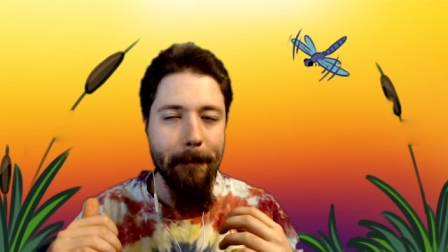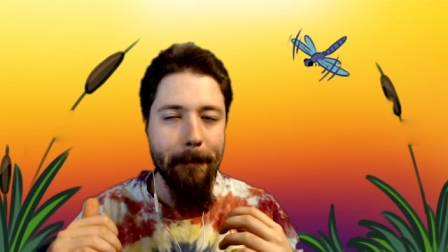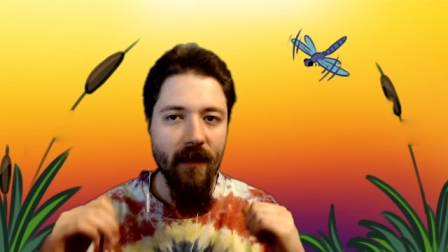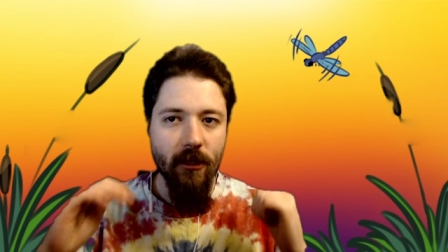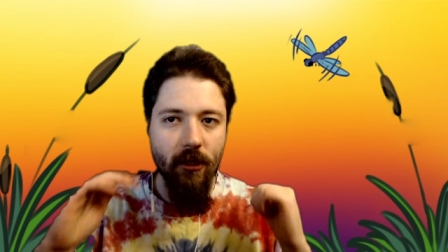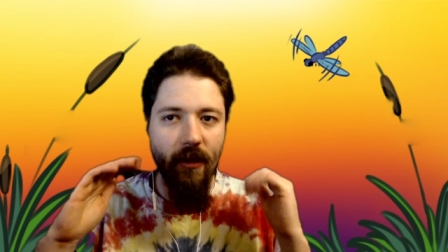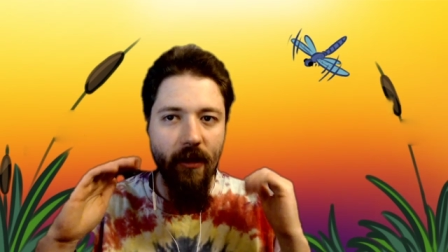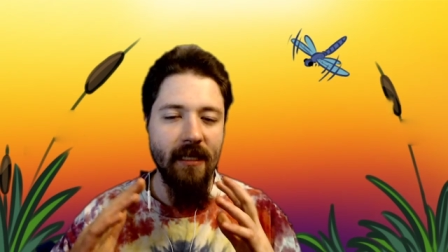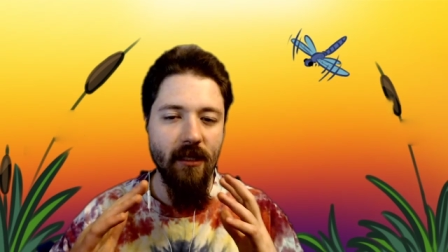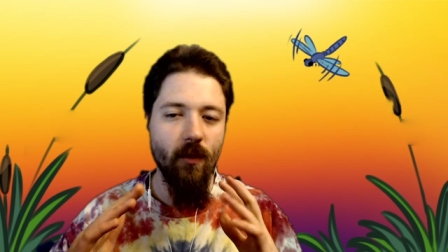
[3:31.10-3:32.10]
So that
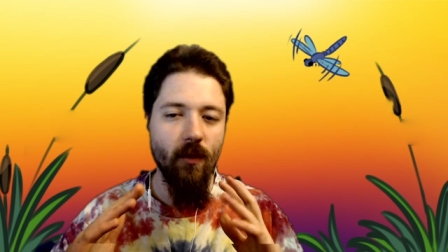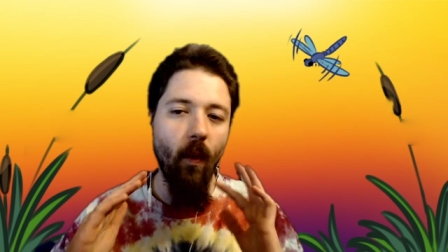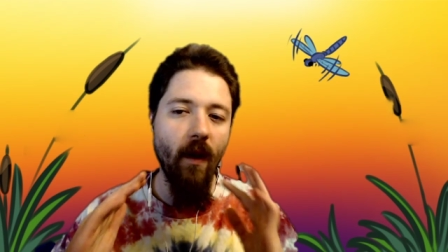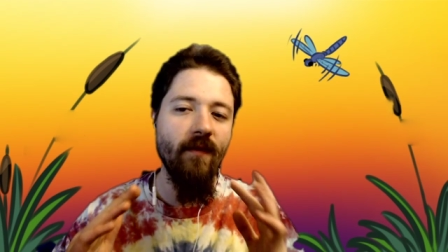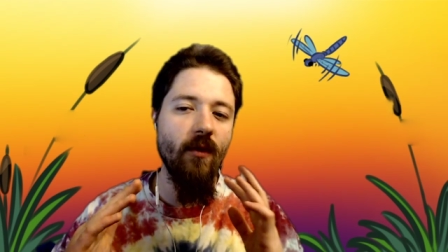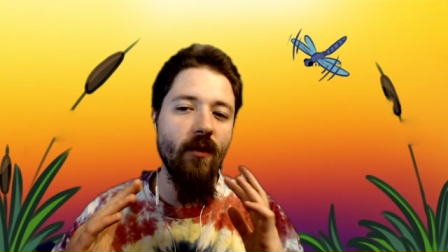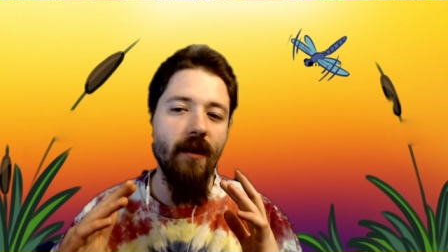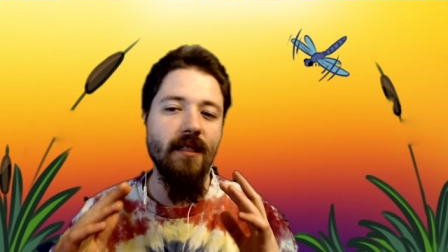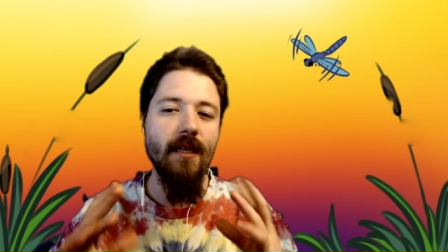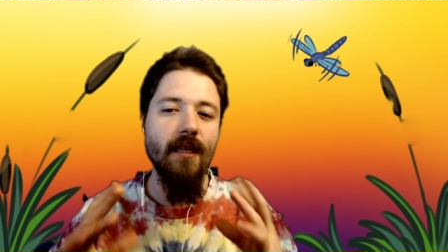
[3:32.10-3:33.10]
is one of the runs
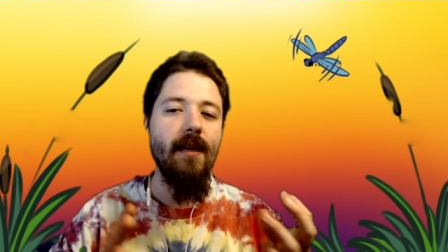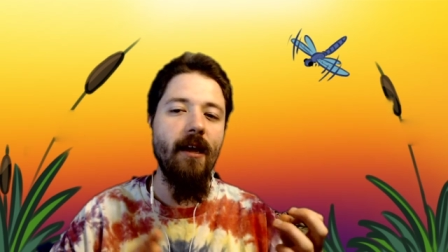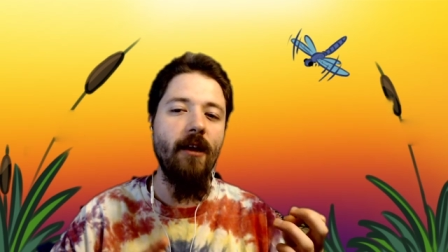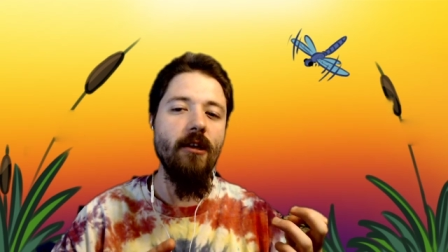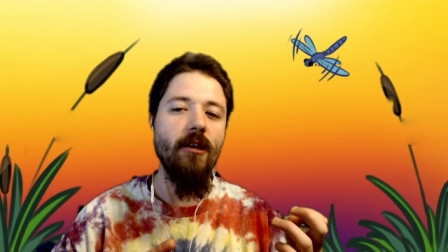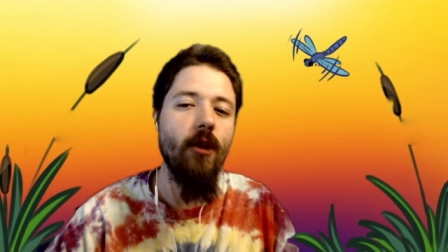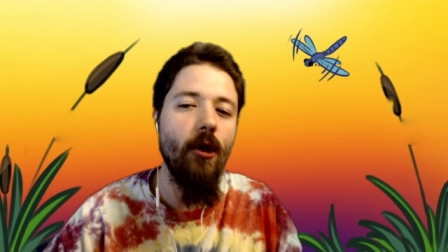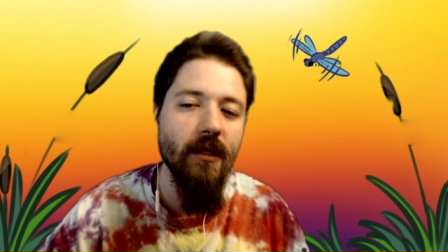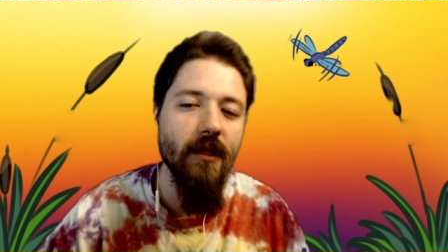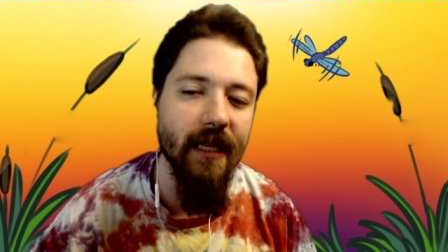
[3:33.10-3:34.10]
that are used to close
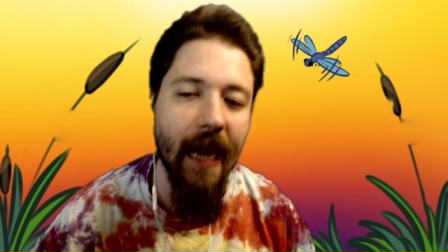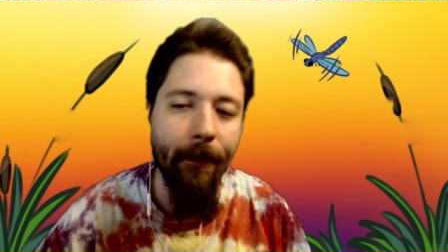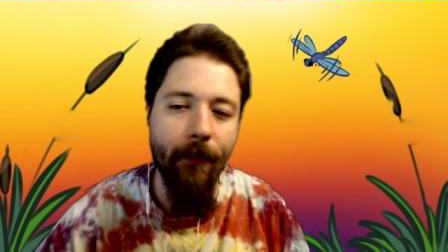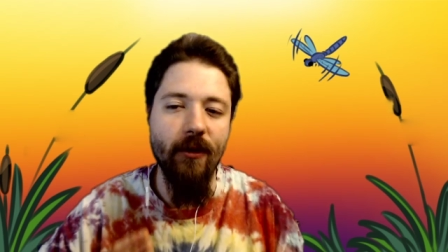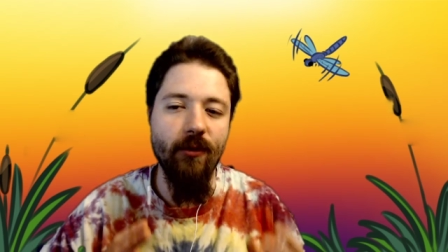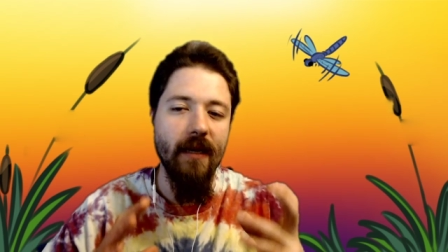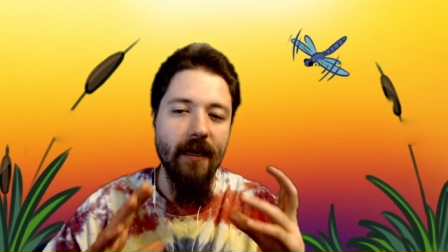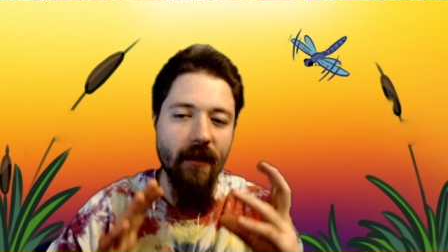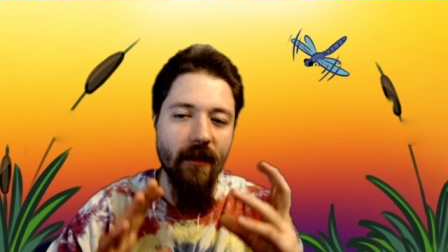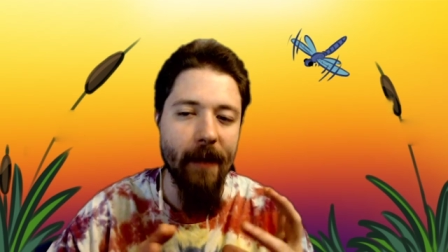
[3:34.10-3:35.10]
this gap between
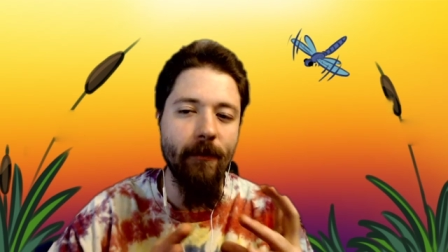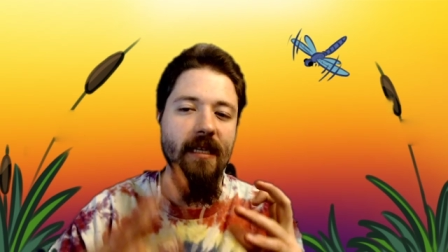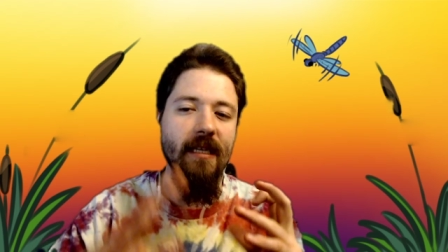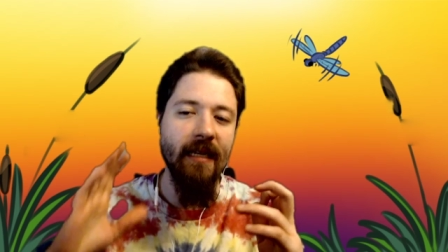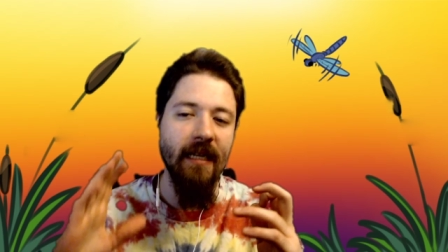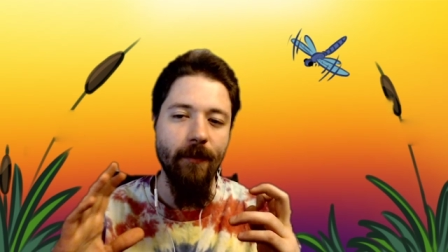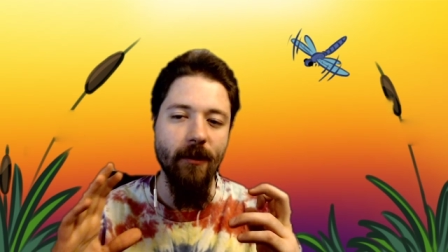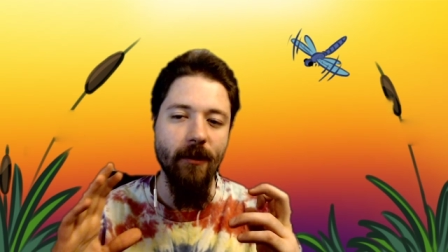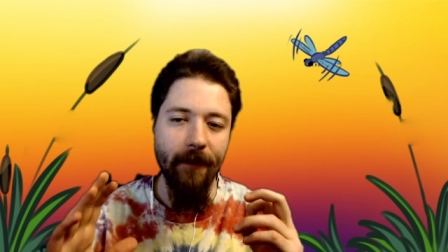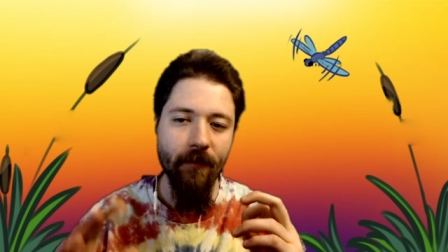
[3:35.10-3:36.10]
Lamech percent and any
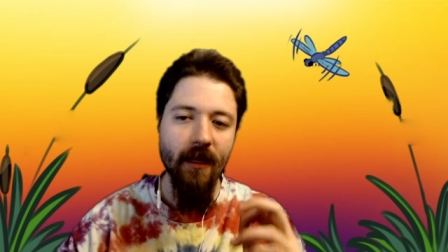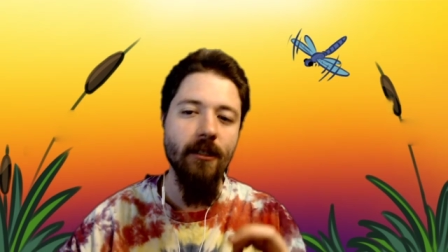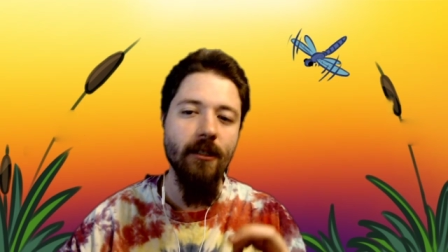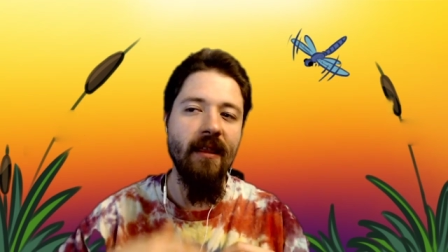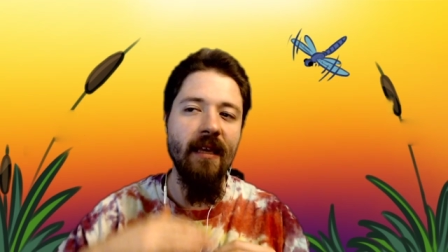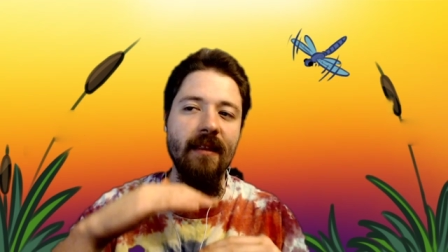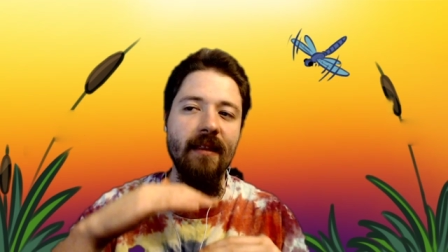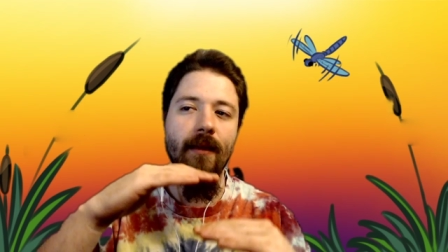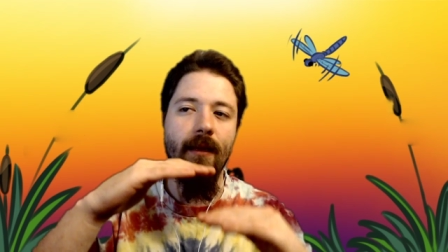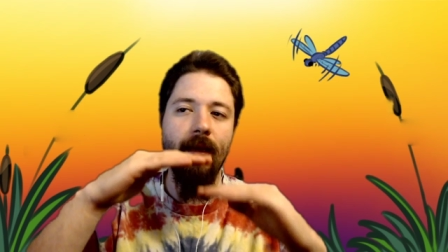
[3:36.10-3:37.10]
percent. So I think
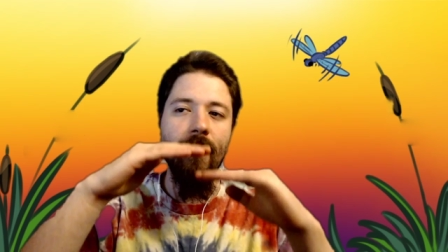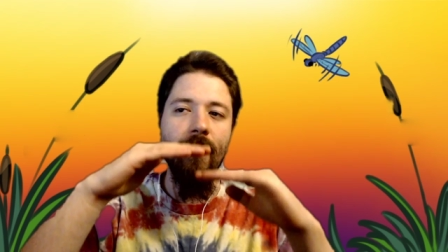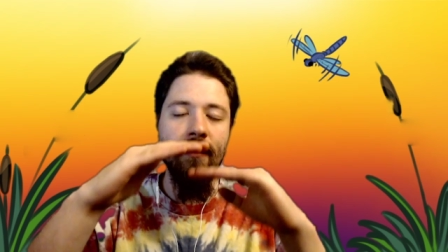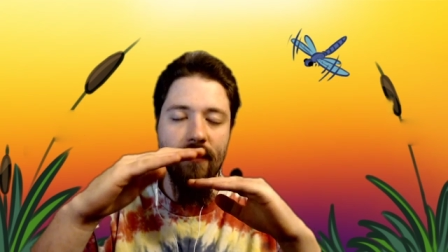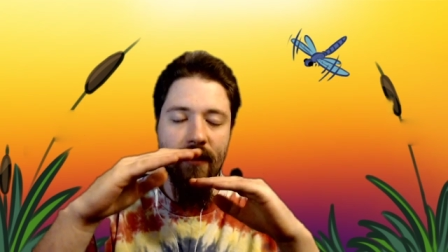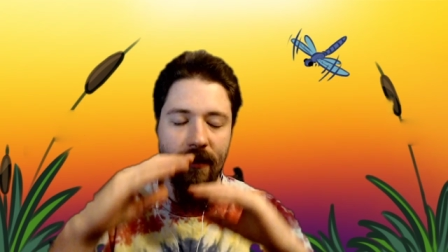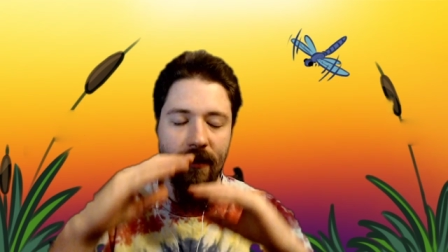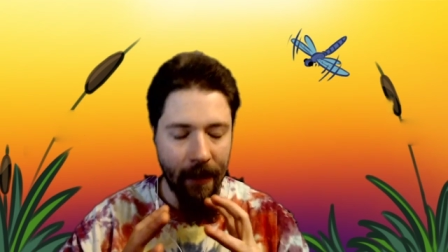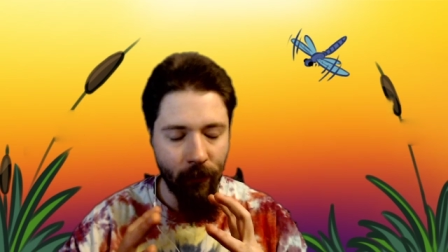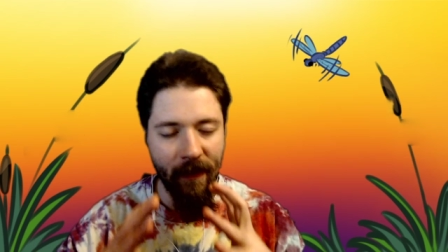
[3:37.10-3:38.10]
that
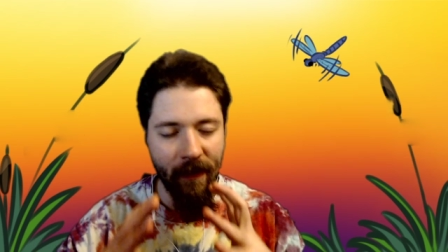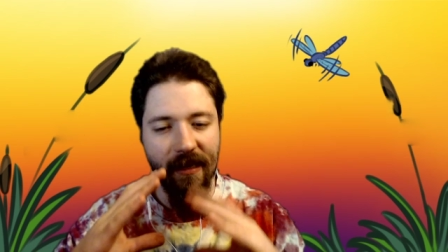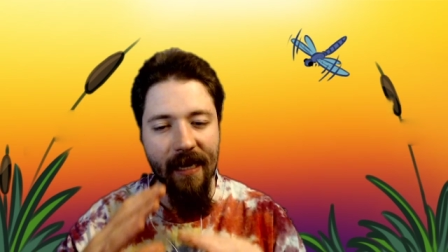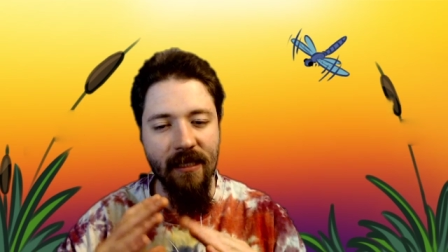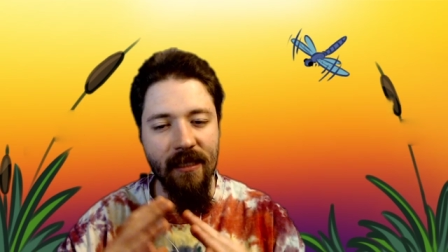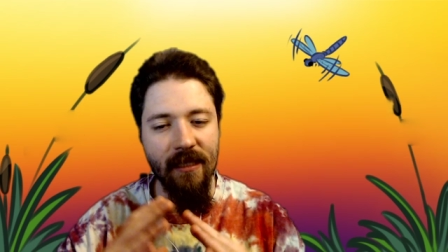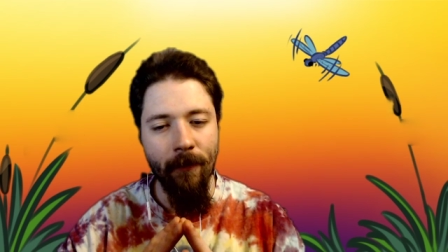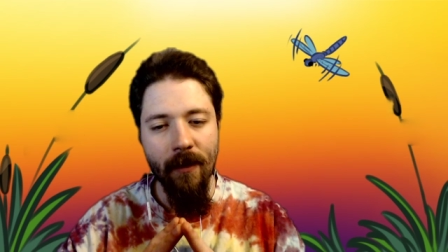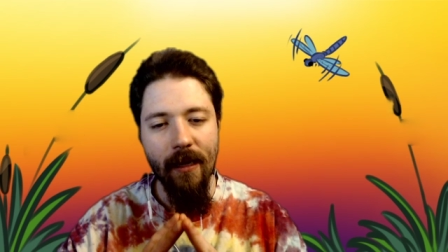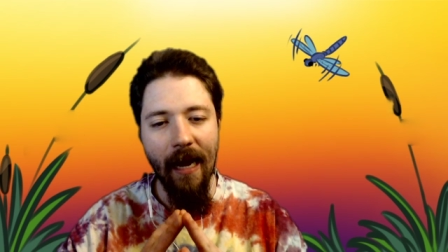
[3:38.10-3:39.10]
would be the next step.
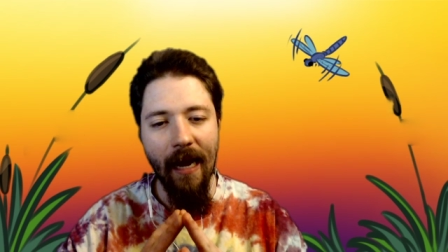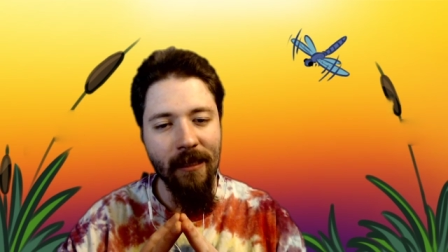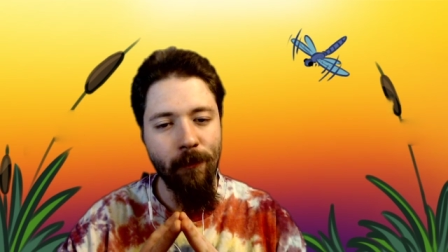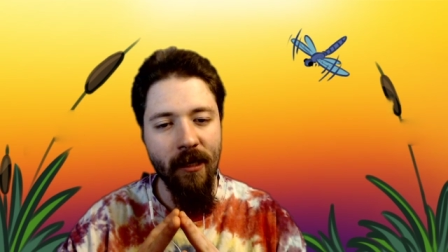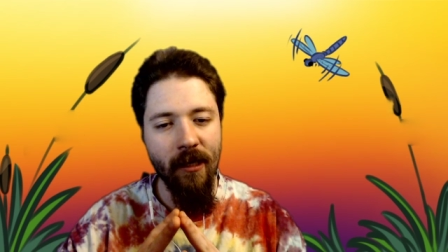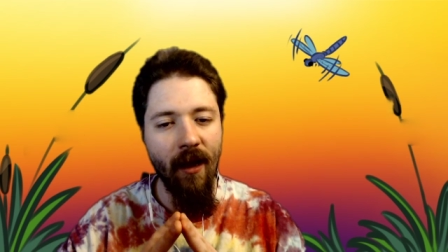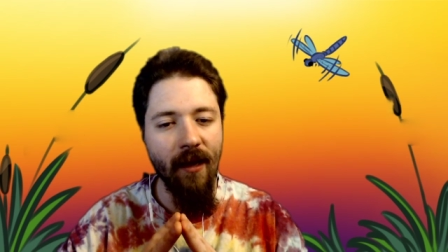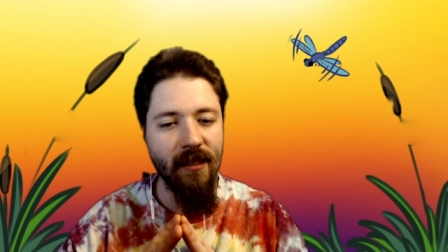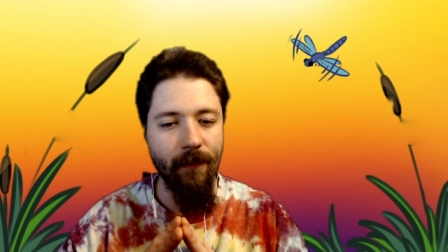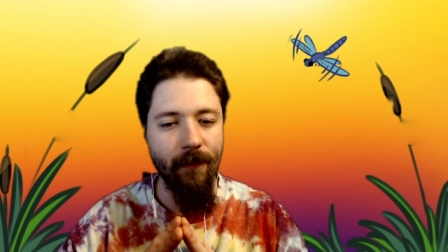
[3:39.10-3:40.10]
I think that's pretty
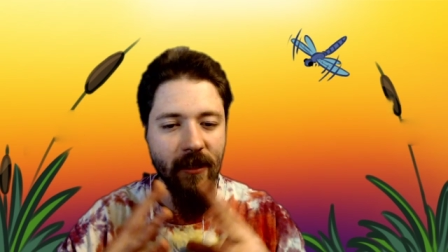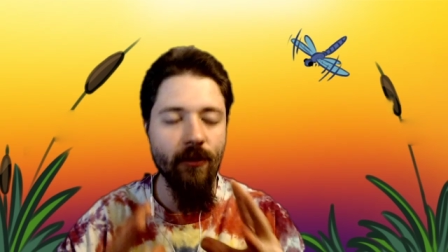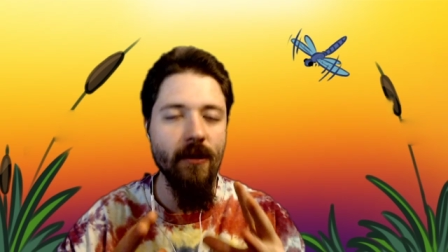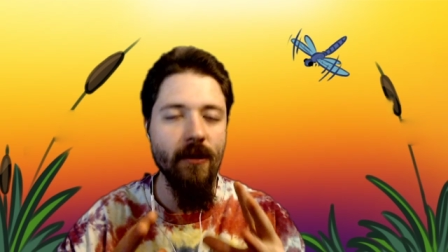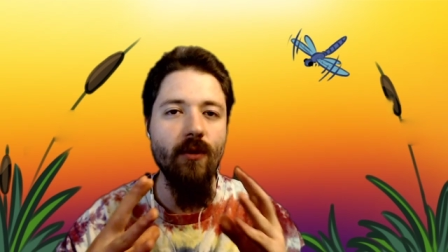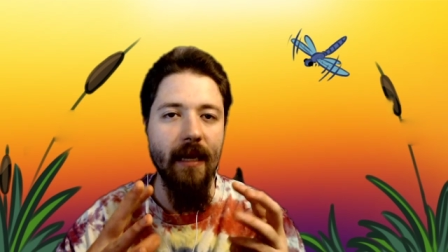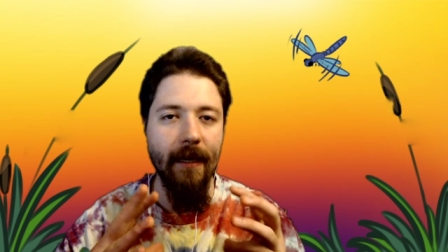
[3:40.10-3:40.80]
awesome. I do enjoy that.